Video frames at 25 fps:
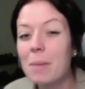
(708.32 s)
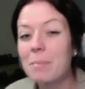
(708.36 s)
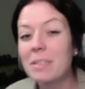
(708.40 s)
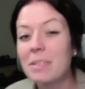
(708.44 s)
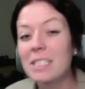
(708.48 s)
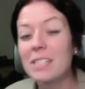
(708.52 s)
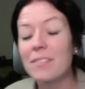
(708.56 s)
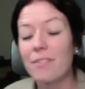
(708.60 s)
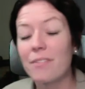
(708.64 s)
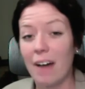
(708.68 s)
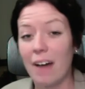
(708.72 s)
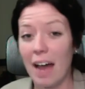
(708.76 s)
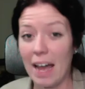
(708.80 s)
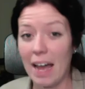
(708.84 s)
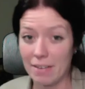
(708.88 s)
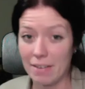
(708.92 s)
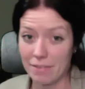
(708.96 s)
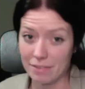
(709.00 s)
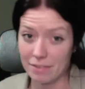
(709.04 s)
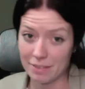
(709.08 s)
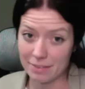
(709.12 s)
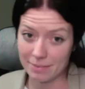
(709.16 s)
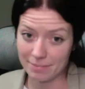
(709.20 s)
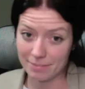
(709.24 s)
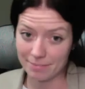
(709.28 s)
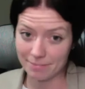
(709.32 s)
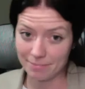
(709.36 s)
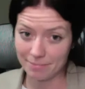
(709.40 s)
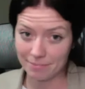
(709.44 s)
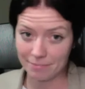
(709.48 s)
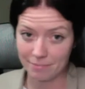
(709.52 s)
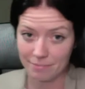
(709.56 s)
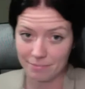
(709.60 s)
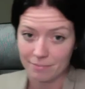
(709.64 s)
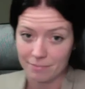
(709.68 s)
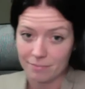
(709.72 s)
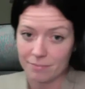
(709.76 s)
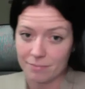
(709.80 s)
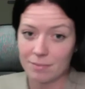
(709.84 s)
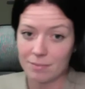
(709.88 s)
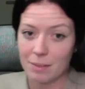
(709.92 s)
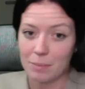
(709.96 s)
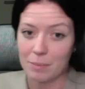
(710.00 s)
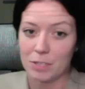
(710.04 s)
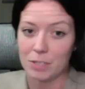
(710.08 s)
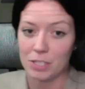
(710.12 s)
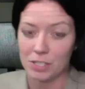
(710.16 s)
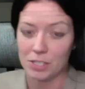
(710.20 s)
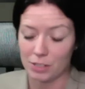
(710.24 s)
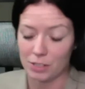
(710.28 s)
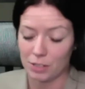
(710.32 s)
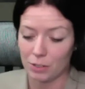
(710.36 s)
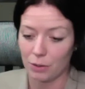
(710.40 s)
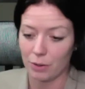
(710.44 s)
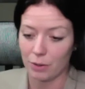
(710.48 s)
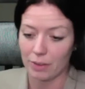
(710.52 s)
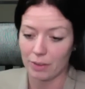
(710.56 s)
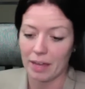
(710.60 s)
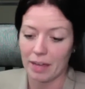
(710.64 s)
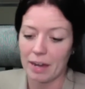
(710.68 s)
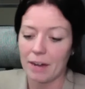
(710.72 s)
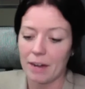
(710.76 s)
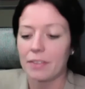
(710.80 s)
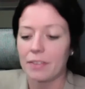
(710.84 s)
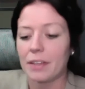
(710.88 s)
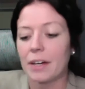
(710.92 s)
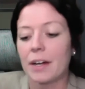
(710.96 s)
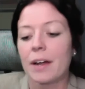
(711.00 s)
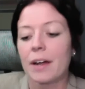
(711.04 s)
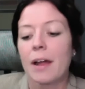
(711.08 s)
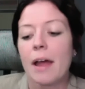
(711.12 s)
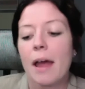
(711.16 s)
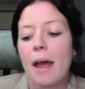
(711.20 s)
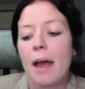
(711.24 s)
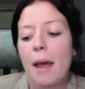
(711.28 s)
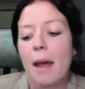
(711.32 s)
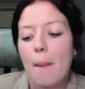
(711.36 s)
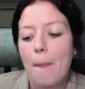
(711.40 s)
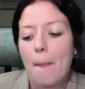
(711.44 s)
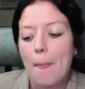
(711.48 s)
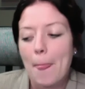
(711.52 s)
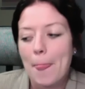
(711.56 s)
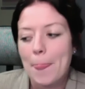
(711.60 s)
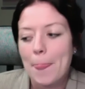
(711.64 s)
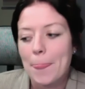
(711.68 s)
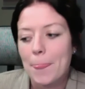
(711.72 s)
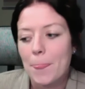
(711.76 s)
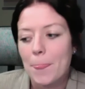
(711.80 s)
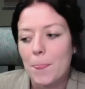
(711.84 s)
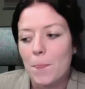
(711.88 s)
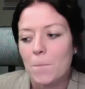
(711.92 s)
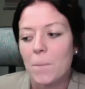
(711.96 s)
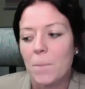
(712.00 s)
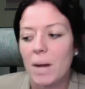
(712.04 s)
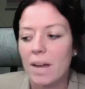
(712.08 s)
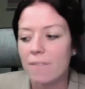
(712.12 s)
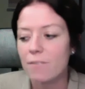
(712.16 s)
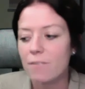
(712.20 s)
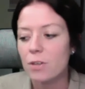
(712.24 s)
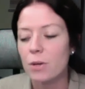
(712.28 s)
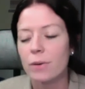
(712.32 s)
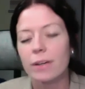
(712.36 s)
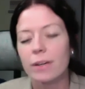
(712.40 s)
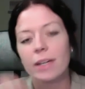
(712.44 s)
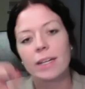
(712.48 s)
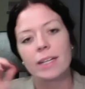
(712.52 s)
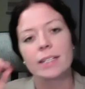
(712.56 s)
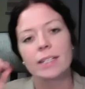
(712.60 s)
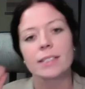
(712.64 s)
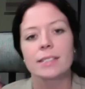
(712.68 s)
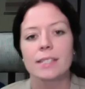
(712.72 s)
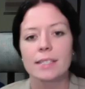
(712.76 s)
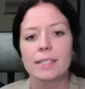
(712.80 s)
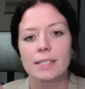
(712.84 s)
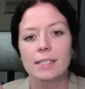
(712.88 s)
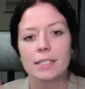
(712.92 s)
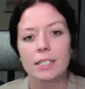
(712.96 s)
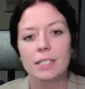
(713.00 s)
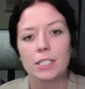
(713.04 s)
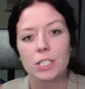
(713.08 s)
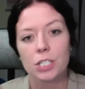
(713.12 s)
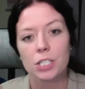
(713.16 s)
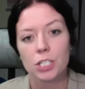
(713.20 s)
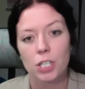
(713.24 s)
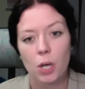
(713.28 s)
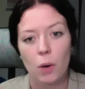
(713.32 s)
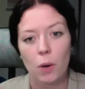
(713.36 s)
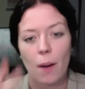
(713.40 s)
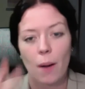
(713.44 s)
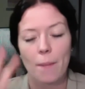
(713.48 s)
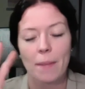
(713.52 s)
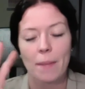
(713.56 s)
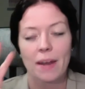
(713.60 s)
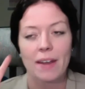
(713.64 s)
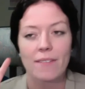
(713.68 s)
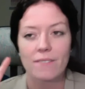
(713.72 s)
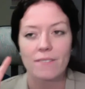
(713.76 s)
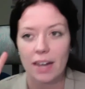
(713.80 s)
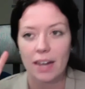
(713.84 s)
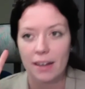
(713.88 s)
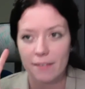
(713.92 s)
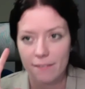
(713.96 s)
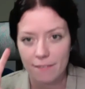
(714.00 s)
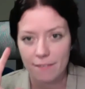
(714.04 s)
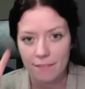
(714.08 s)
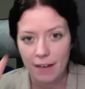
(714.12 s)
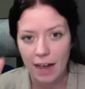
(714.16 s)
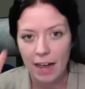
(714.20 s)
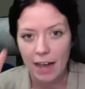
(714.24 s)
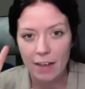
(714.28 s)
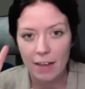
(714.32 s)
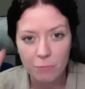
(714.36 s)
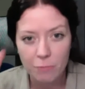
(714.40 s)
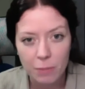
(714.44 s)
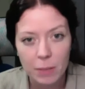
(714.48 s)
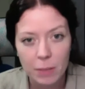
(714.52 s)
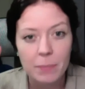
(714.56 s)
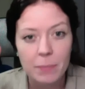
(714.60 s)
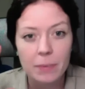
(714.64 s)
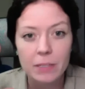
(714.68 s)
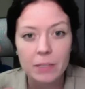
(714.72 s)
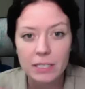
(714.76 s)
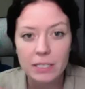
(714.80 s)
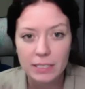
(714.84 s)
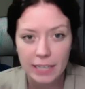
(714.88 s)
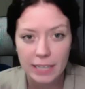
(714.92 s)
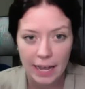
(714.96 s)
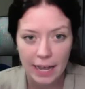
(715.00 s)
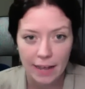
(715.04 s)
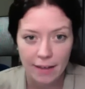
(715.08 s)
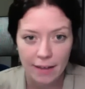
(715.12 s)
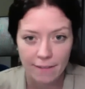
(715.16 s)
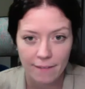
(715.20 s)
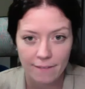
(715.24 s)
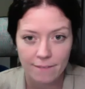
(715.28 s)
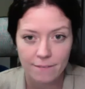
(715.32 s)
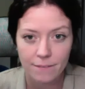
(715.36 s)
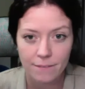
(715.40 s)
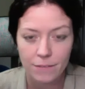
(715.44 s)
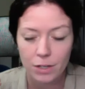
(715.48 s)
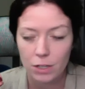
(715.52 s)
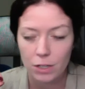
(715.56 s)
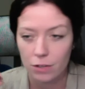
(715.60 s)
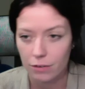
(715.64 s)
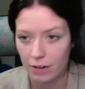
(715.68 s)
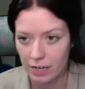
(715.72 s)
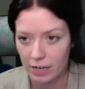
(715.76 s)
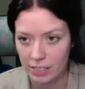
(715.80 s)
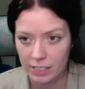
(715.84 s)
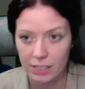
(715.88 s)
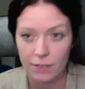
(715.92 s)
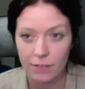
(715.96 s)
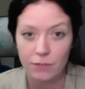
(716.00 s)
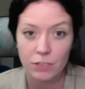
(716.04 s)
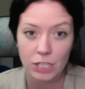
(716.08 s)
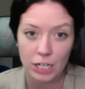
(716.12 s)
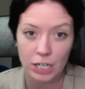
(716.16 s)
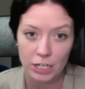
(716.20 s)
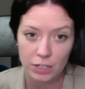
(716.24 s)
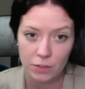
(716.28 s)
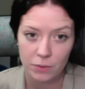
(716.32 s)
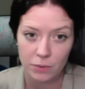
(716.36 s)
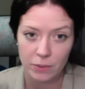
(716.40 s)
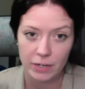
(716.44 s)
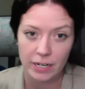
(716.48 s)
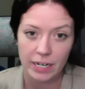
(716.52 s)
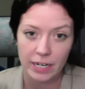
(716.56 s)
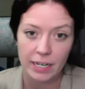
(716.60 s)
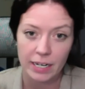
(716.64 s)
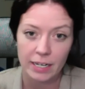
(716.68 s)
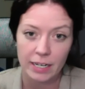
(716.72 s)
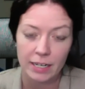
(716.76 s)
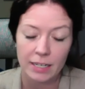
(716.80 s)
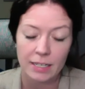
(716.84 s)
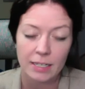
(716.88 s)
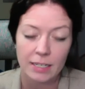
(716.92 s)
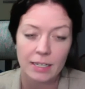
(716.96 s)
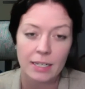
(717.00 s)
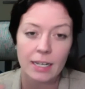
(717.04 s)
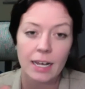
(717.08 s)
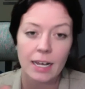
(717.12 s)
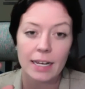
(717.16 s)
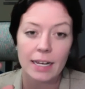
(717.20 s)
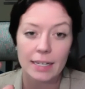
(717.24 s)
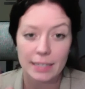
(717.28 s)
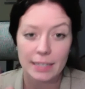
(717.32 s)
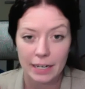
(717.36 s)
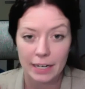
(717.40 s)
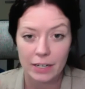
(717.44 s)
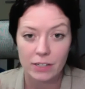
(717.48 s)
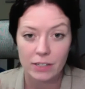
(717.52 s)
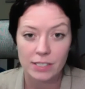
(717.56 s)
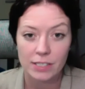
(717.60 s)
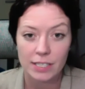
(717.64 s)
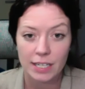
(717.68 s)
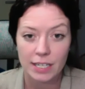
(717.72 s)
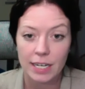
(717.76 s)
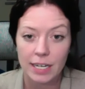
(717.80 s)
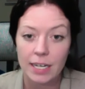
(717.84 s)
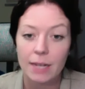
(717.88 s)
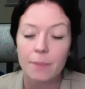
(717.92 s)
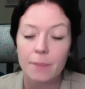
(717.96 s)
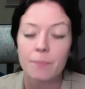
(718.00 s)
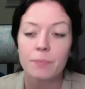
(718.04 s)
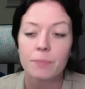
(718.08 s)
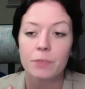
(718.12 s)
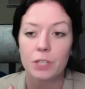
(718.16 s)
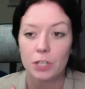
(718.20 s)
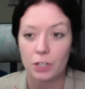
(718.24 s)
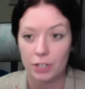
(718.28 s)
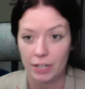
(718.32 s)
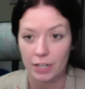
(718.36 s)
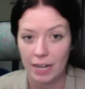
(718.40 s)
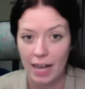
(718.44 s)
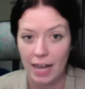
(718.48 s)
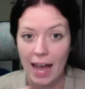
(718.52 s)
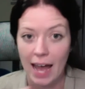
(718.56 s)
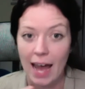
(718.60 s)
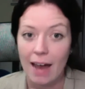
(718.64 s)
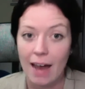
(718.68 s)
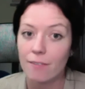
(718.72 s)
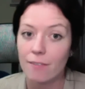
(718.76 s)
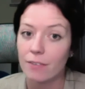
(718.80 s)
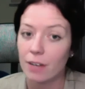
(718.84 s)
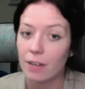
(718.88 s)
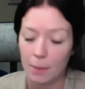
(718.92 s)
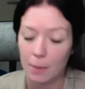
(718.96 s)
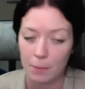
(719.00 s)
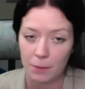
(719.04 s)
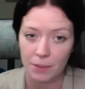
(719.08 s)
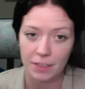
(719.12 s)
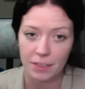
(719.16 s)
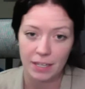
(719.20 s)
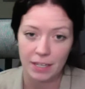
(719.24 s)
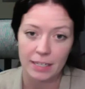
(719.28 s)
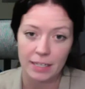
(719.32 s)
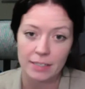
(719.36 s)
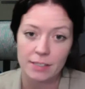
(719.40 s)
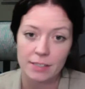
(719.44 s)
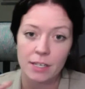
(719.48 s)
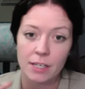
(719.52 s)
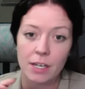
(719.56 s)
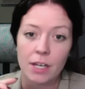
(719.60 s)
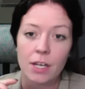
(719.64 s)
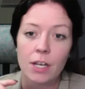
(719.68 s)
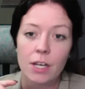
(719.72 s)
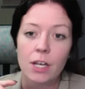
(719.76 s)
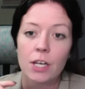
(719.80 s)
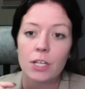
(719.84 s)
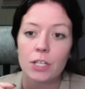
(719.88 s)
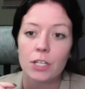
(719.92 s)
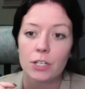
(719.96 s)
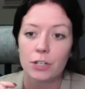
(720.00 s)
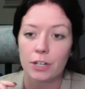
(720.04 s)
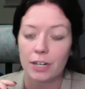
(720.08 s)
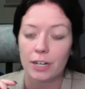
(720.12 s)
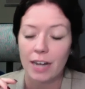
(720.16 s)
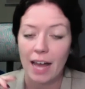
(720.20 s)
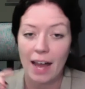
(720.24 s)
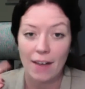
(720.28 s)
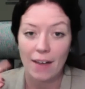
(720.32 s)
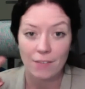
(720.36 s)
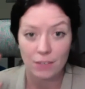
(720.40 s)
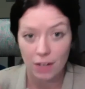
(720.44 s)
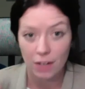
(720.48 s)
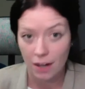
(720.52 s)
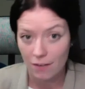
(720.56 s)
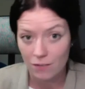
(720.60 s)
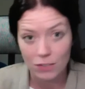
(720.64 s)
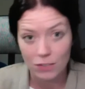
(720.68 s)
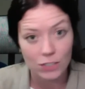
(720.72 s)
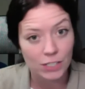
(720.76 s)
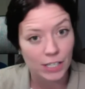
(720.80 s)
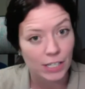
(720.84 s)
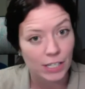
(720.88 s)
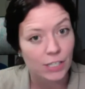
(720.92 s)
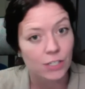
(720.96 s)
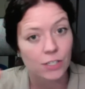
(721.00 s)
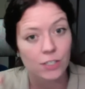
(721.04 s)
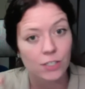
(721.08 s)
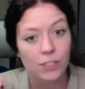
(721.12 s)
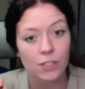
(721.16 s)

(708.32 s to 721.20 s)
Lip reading: is 5. I'm just throwing that out there. But if you can consistently show up and invite 5 people a day for the rest of January, I guarantee you're going to have a couple things. You're going to have conversations